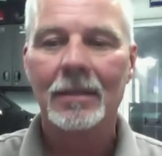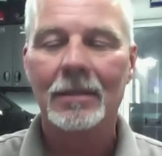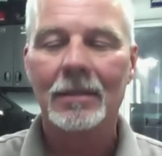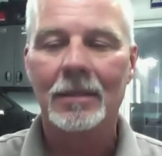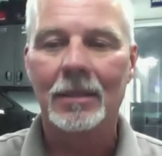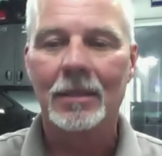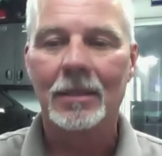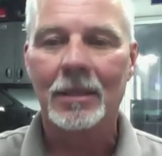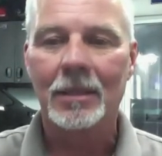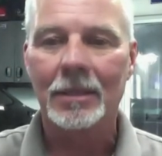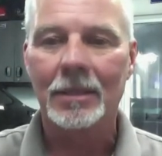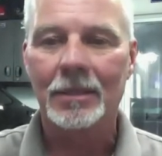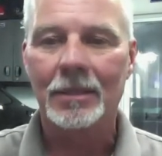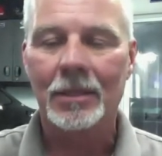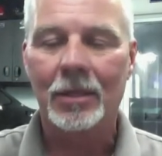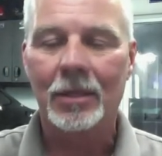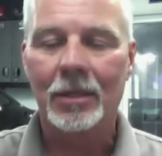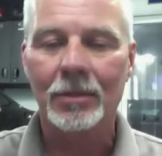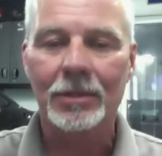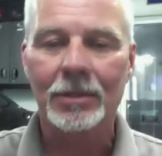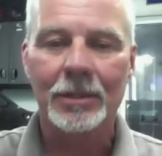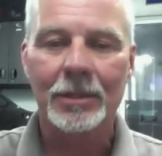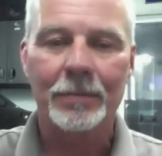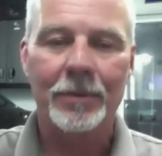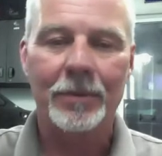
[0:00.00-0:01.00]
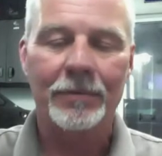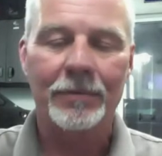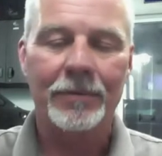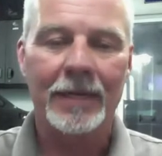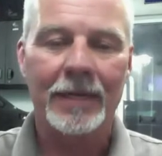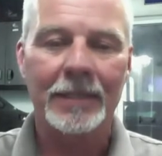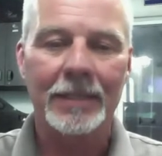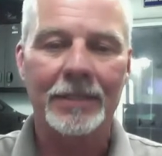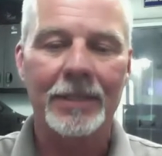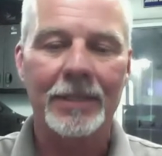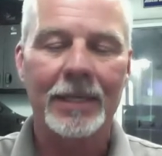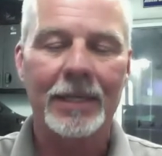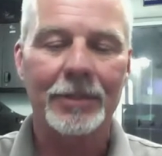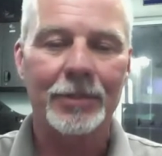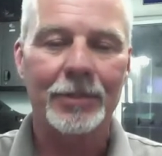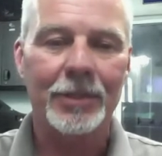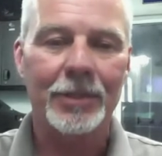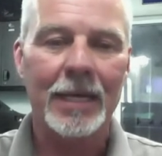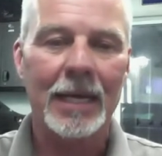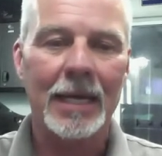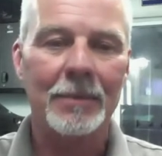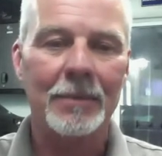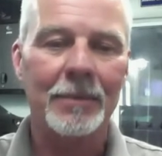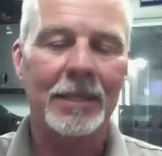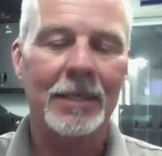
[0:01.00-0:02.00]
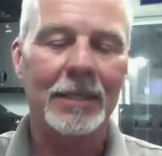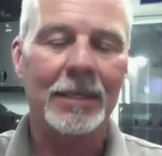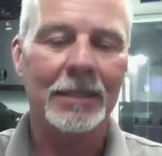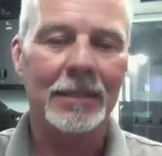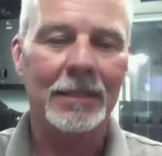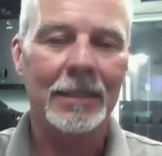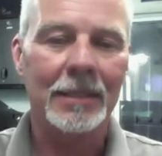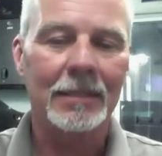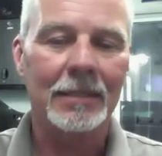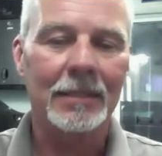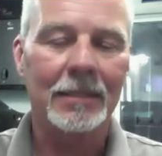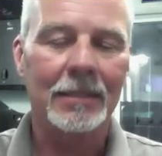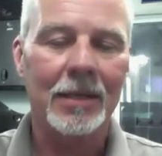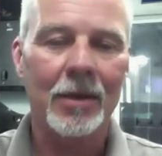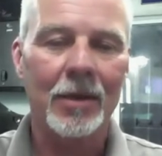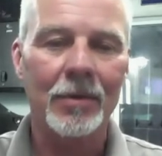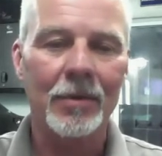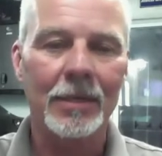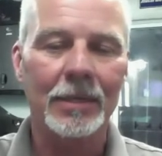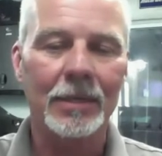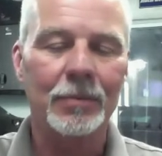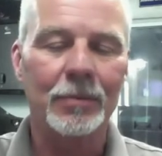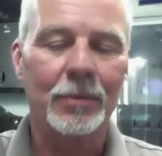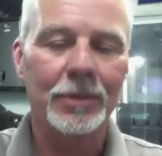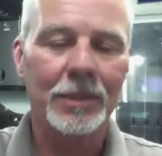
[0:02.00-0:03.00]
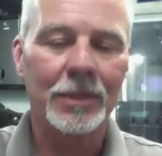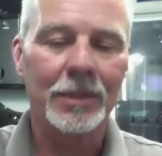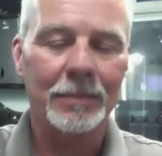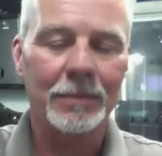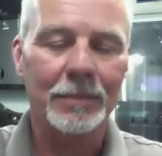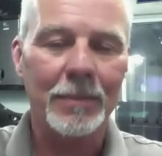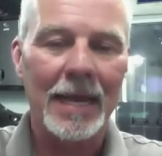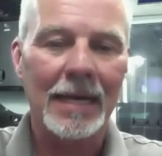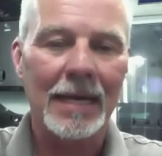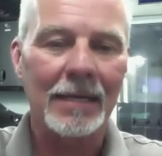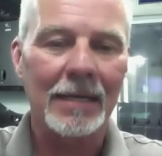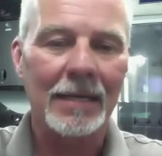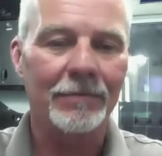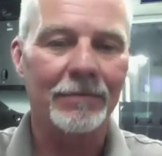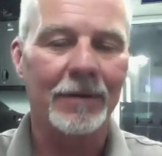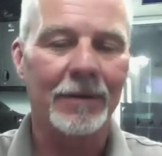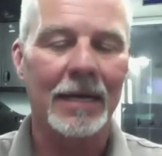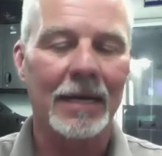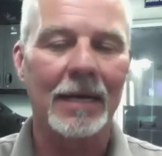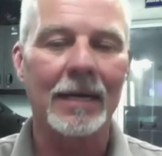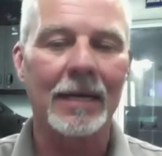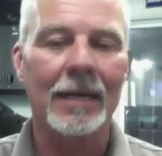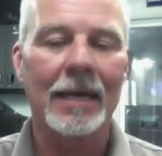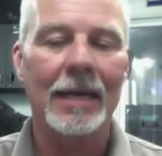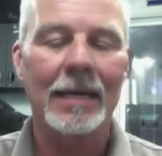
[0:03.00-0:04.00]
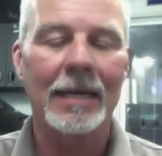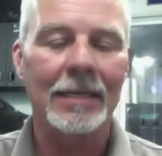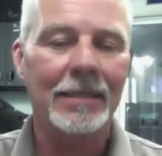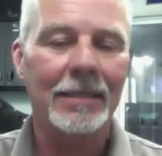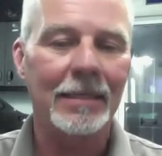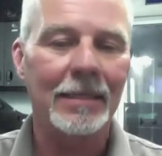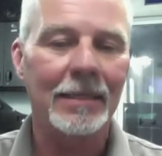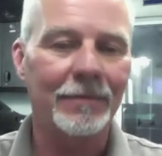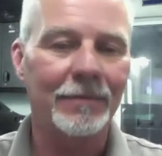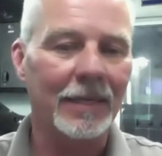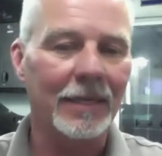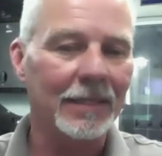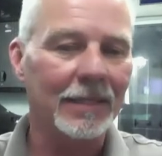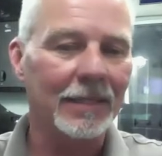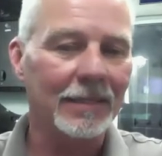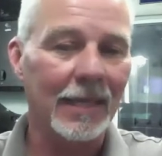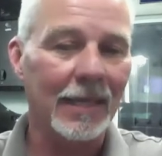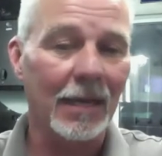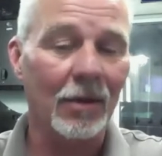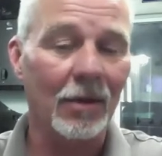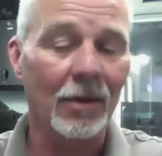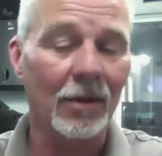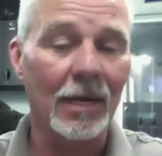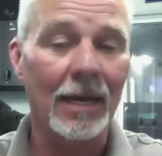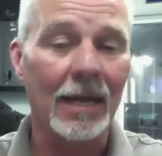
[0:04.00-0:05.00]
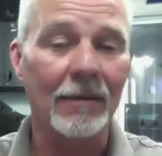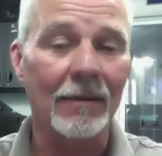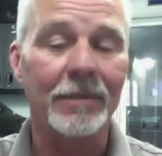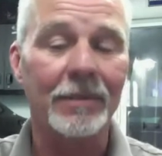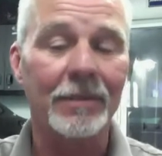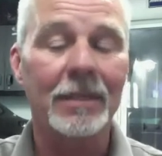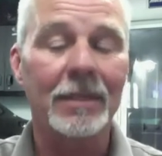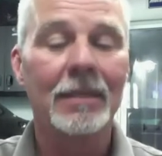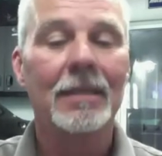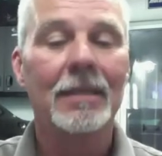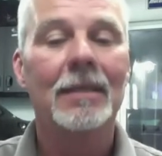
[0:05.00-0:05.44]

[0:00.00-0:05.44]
to as close to perfection as you can, because these coatings will just magnify any defects that are left.